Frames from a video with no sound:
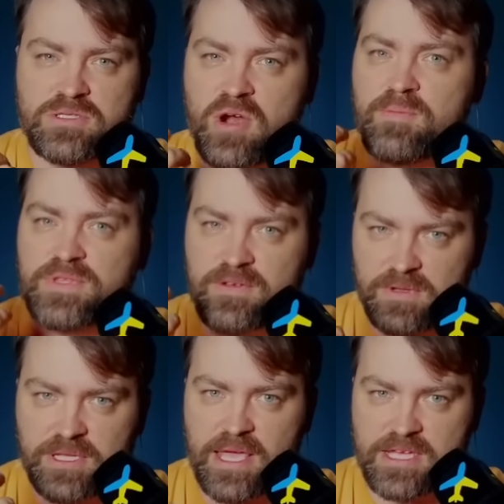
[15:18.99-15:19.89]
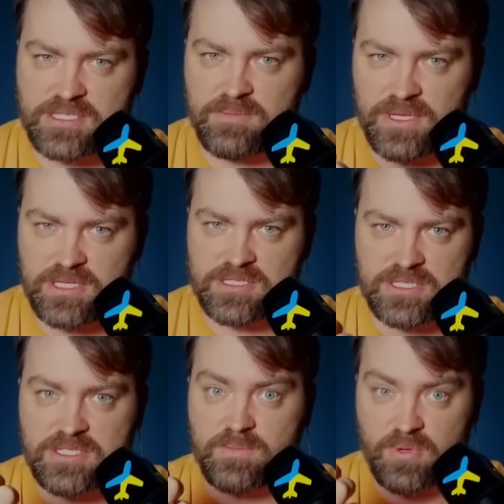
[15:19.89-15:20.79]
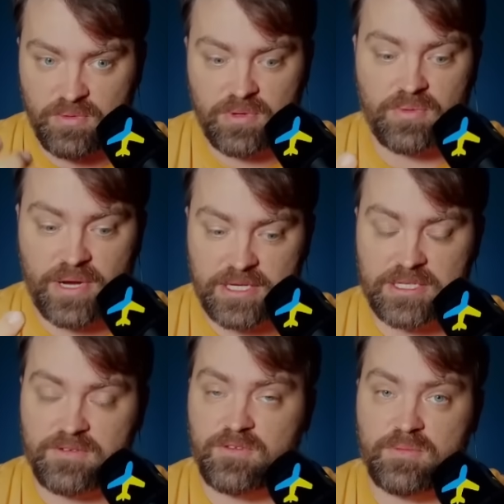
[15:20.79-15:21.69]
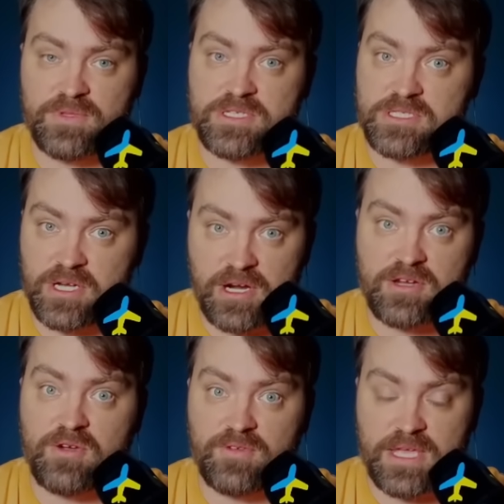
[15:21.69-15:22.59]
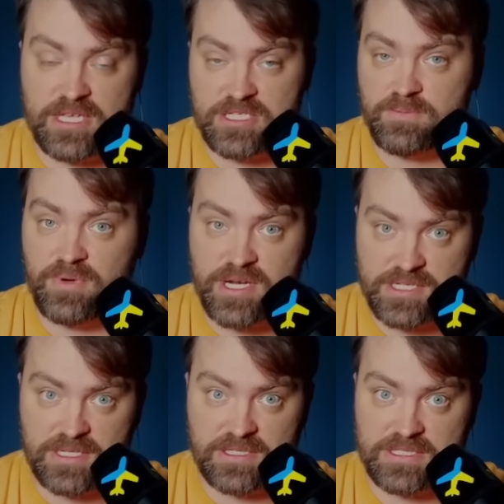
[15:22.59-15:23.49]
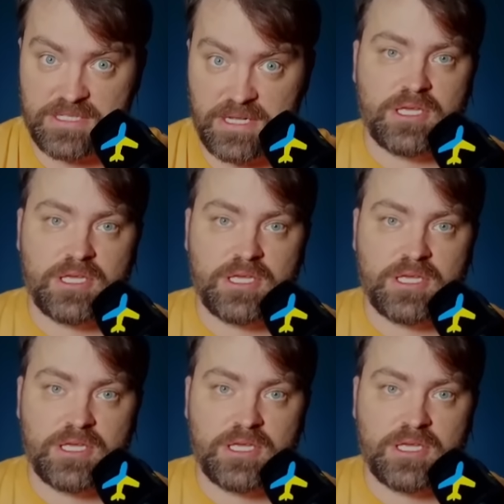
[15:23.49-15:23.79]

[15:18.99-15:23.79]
Trump definitely has the biggest disapproval rating from the start of his presidency.